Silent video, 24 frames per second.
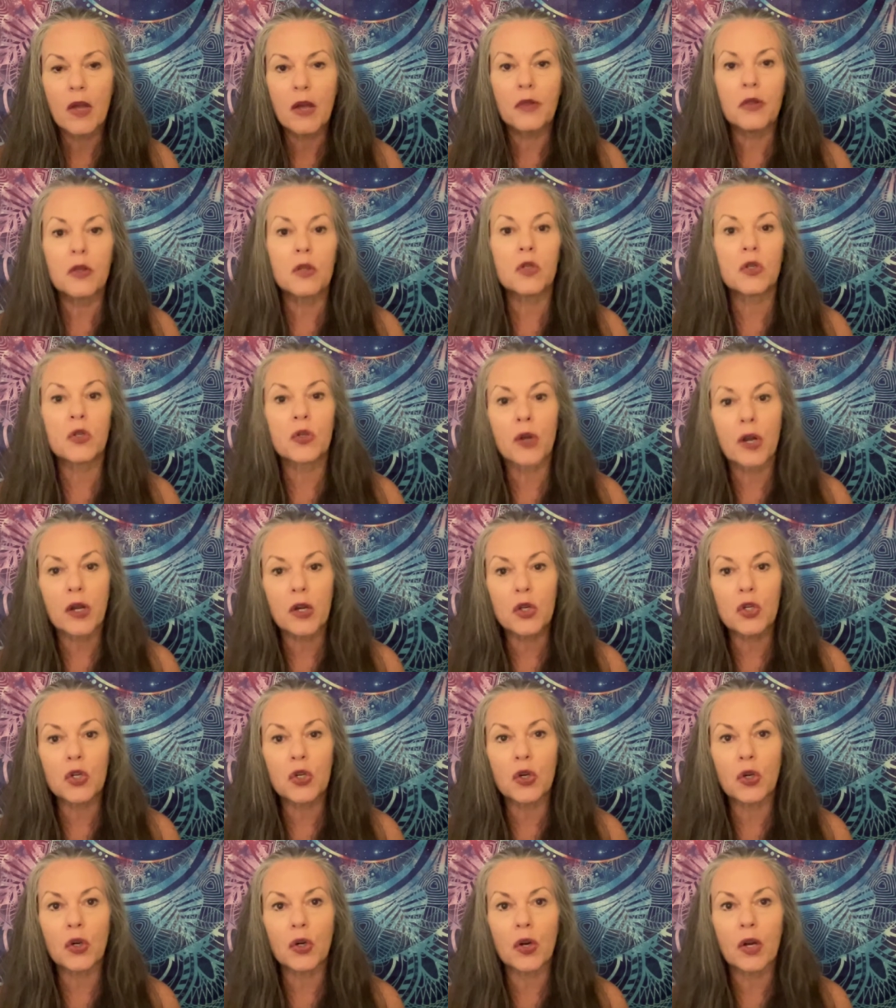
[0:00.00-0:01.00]
the
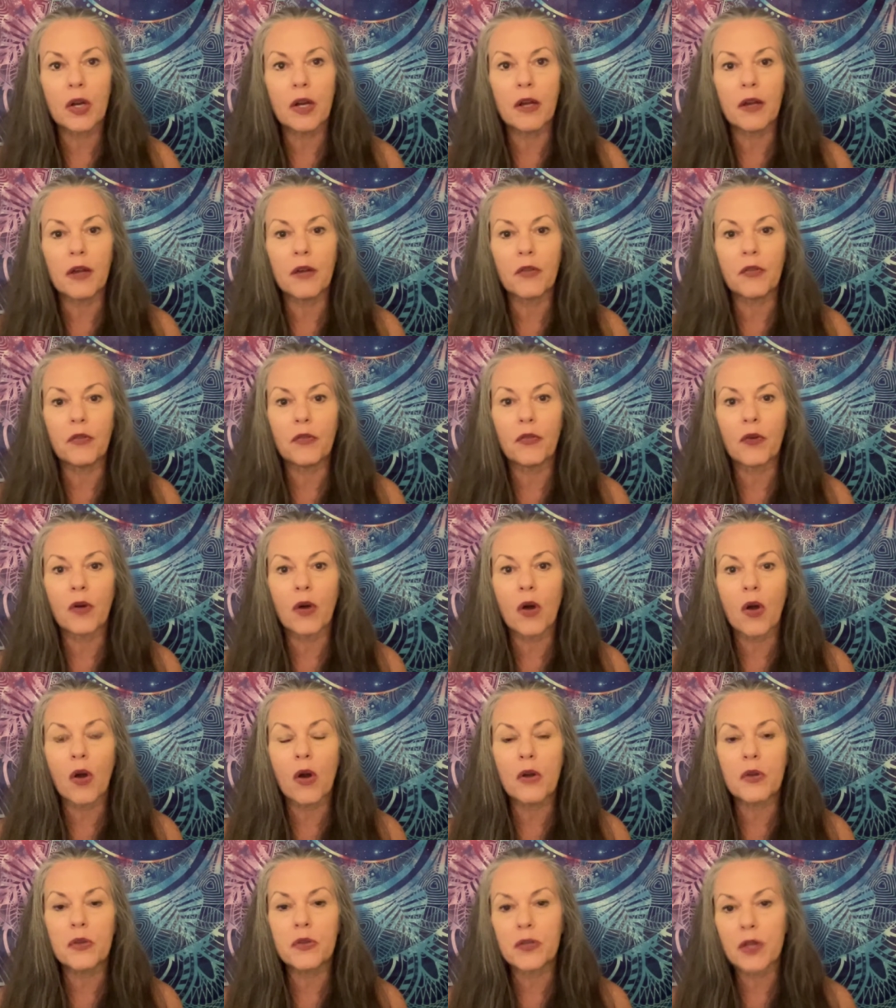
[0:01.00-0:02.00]
structure of
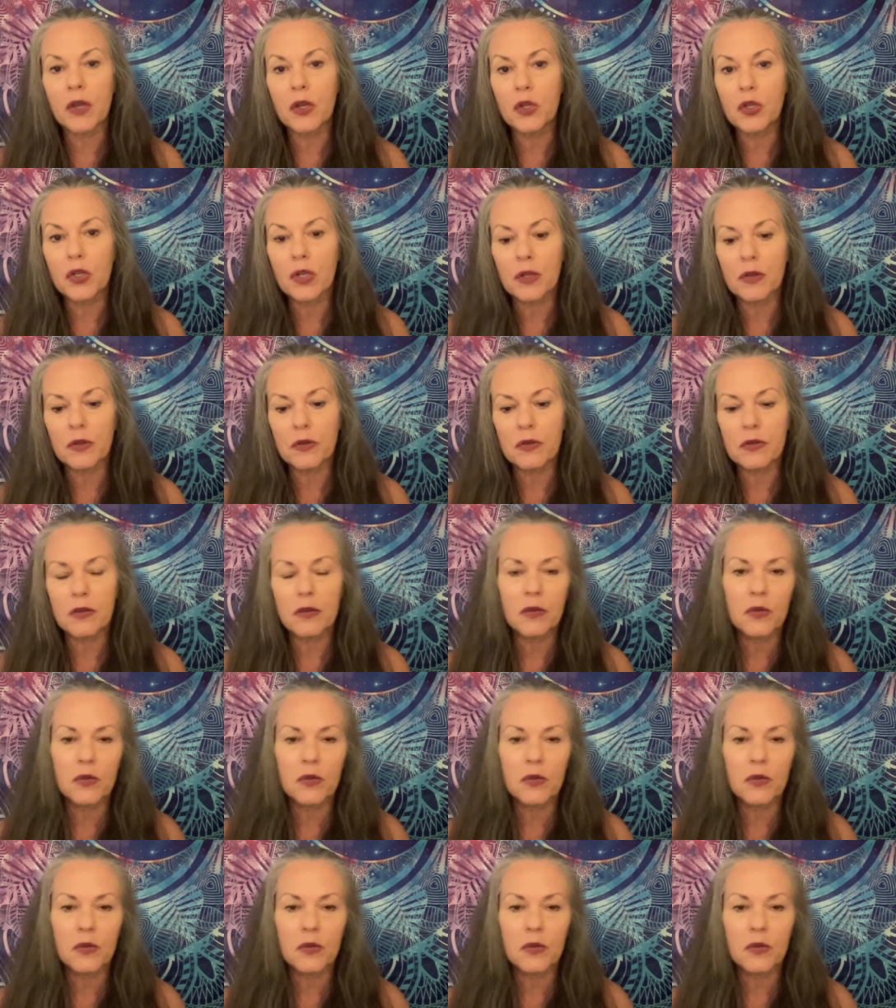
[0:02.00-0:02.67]
our sessions.